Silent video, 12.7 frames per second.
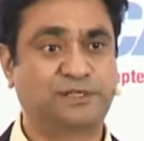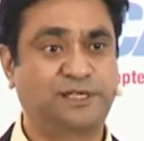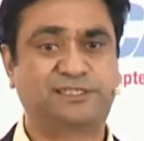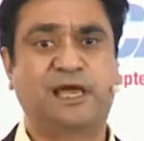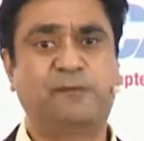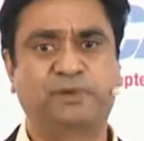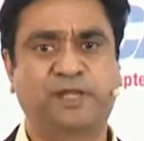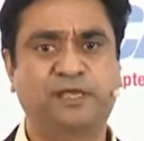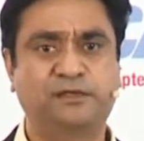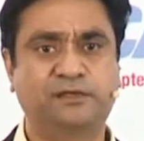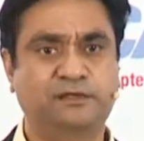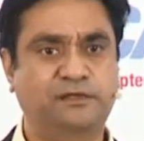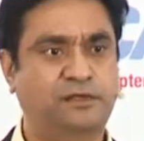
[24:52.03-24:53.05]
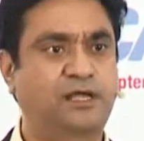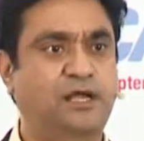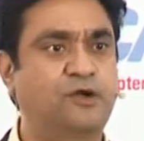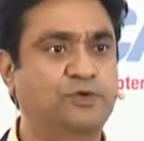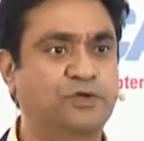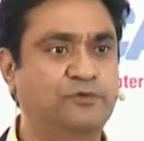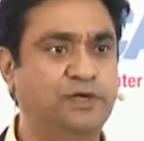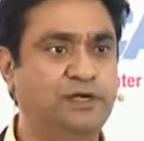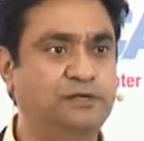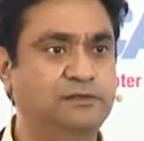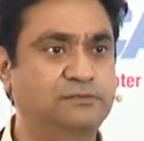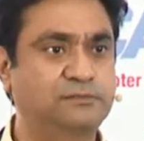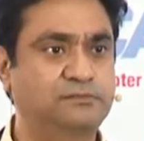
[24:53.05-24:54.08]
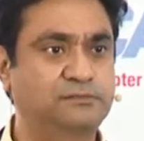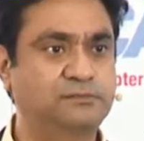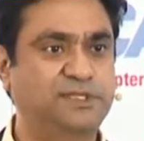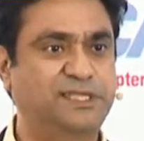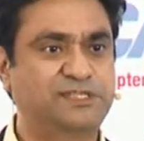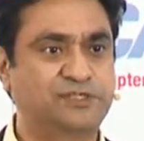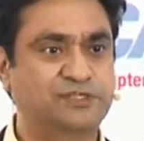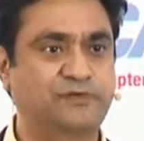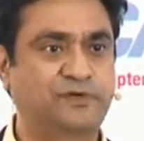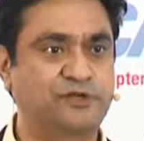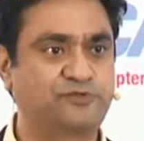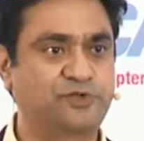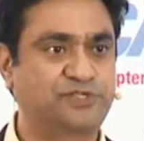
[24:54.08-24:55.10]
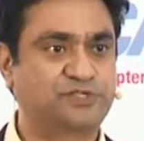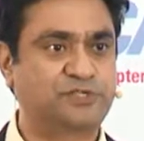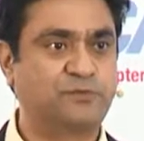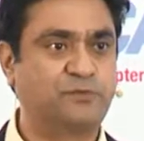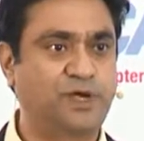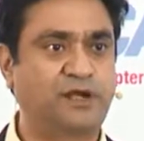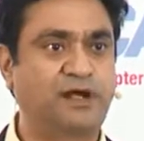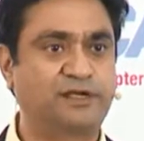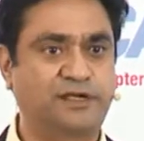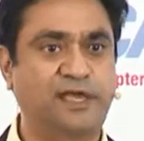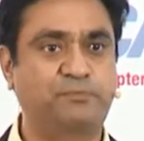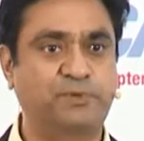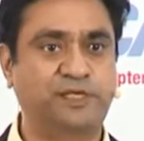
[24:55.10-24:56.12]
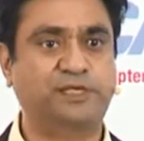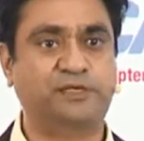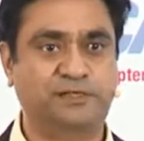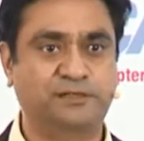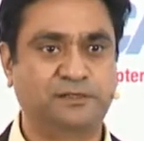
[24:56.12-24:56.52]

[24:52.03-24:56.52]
It's happening around the world, dozens of countries. Why can't it happen here?